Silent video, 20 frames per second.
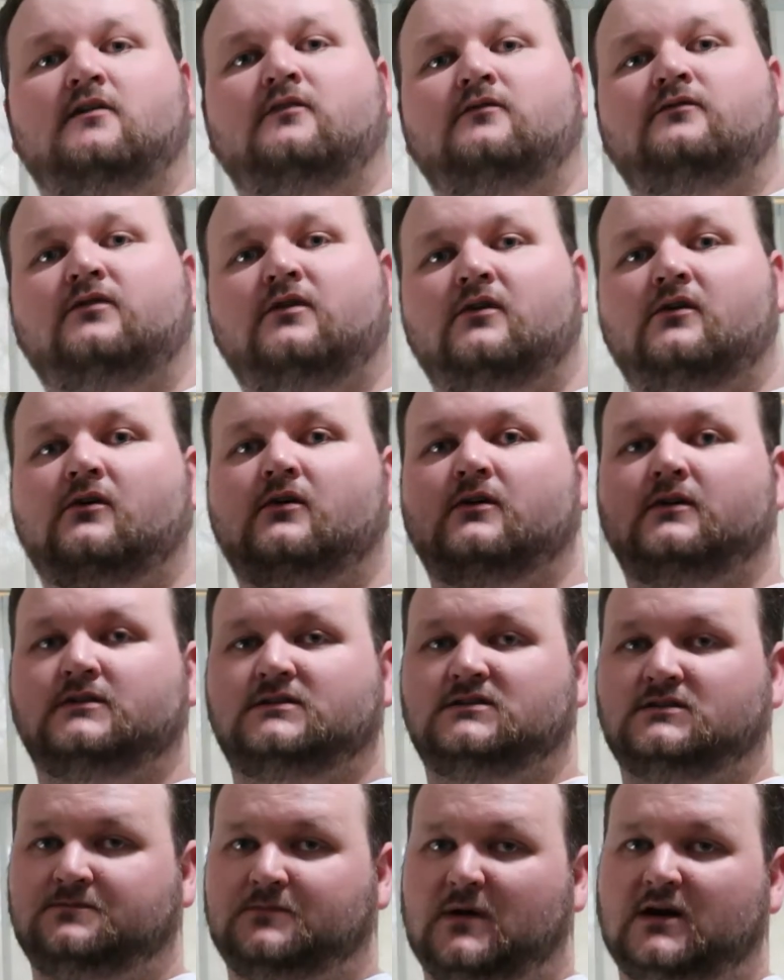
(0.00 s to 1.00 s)
for
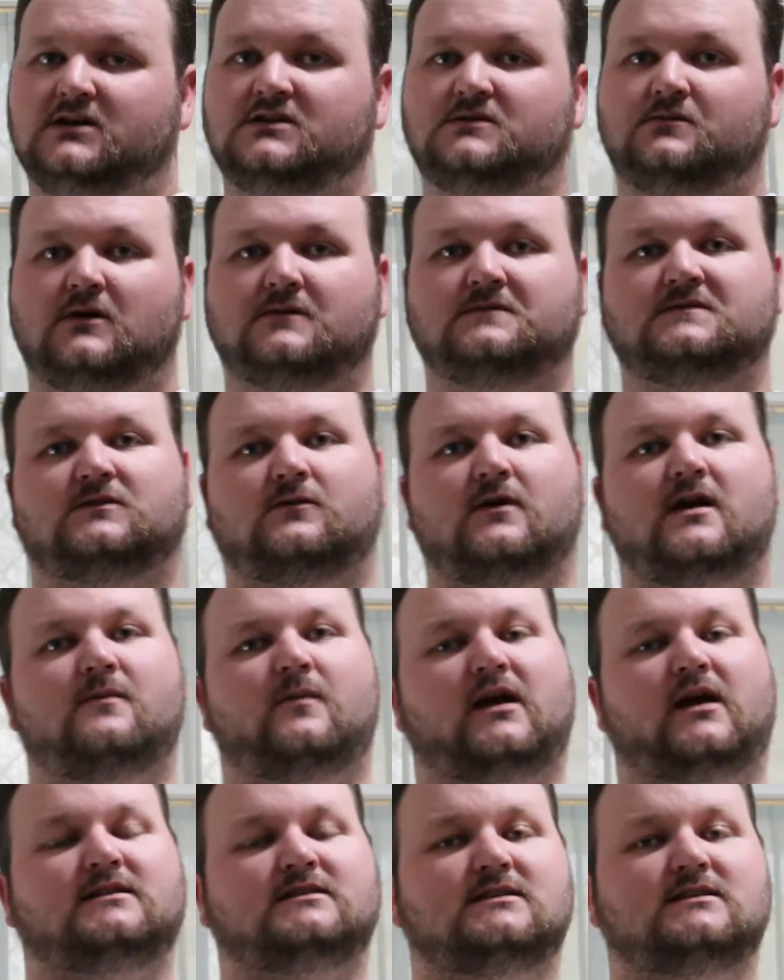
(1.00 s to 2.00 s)
SpongeBob
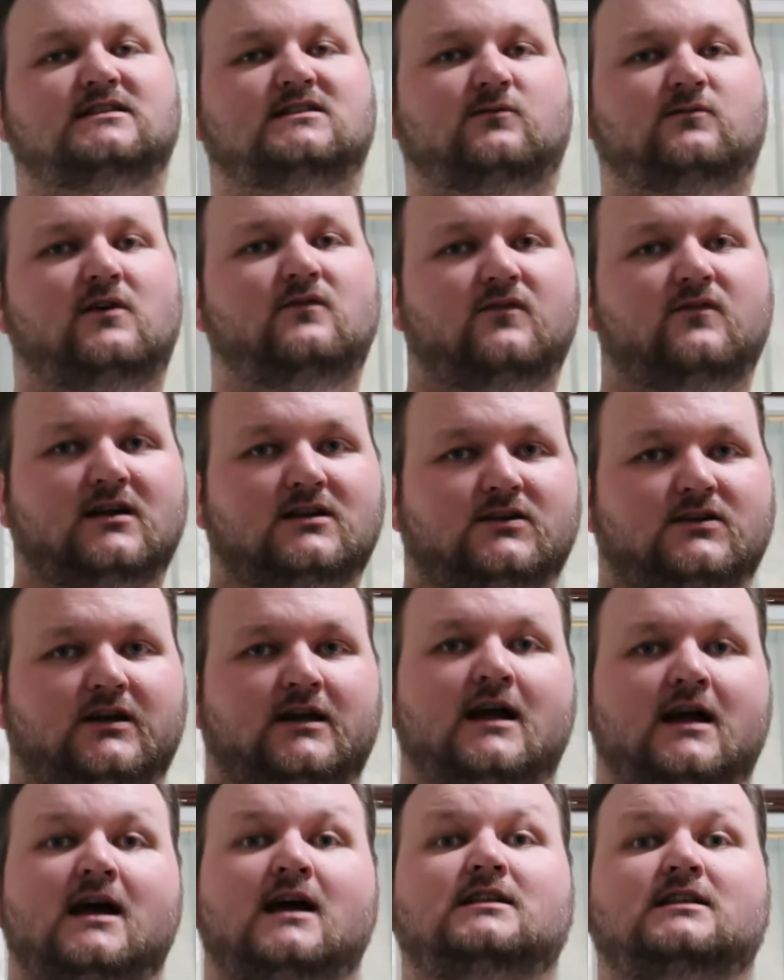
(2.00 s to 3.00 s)
SquarePants' Sweet Victory